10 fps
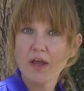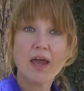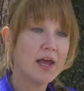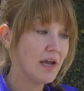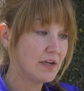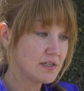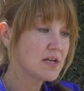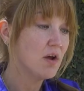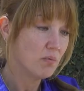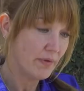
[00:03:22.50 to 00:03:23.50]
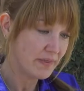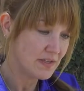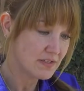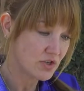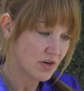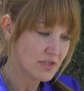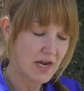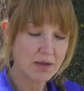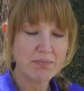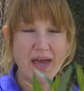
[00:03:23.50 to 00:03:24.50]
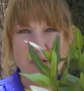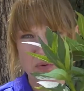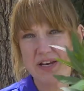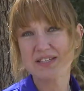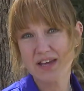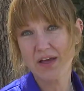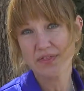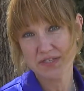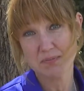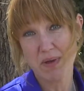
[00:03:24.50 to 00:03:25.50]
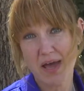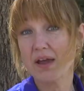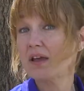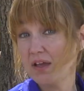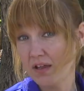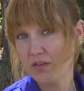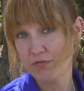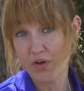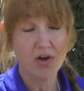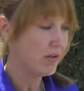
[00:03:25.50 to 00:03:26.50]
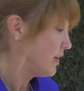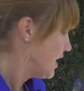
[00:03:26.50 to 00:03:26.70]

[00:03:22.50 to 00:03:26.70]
and when these start dying back, we need to cut this back in the fall